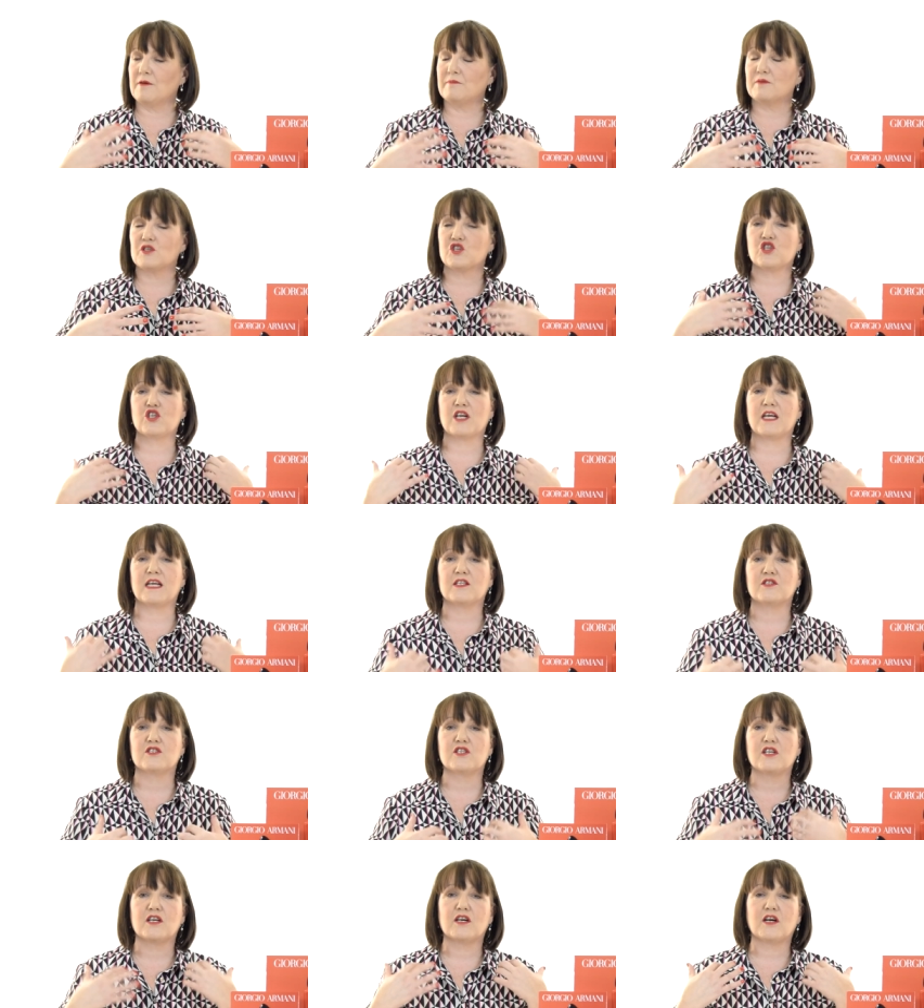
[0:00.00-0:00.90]
sheen
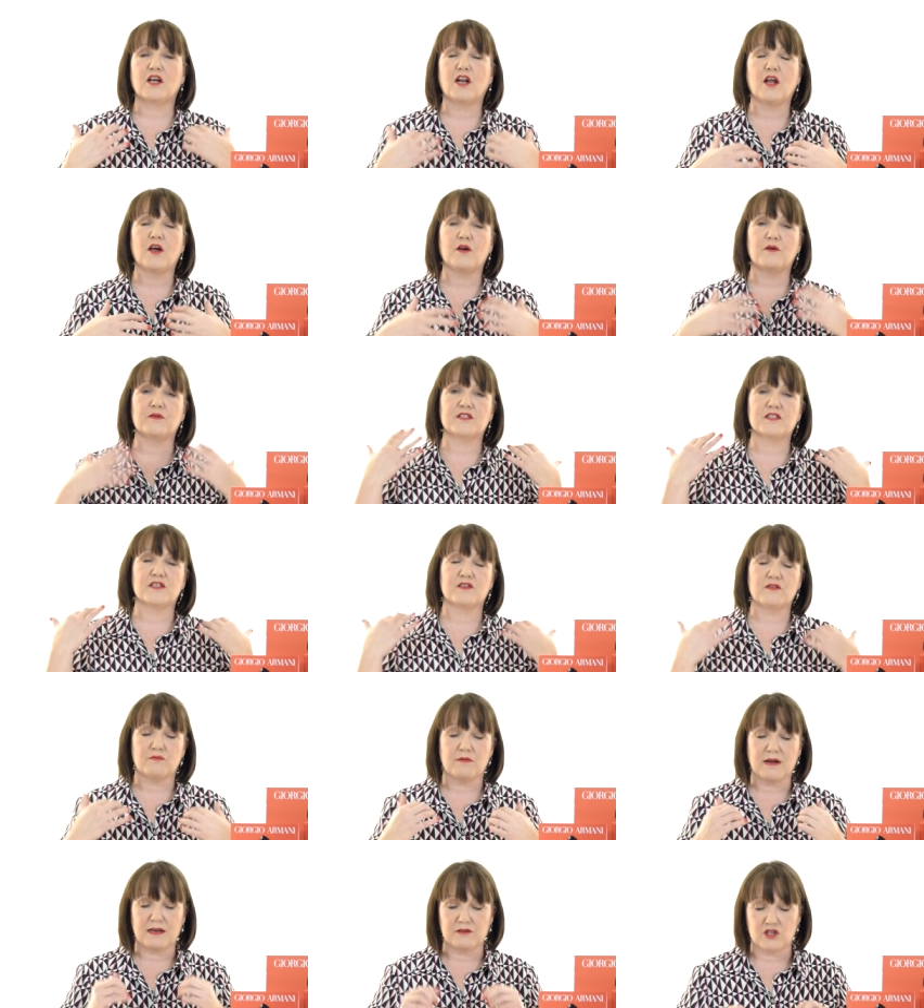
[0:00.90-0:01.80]
to your clothes and
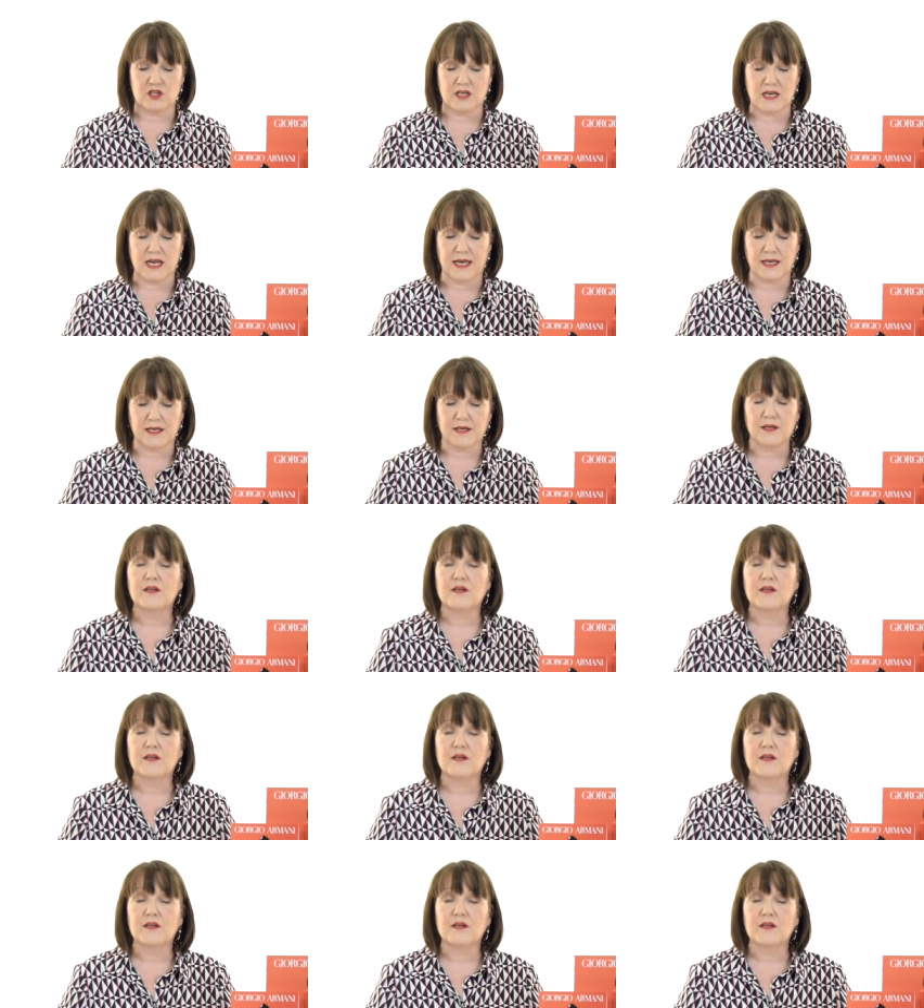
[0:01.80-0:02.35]
around your neck.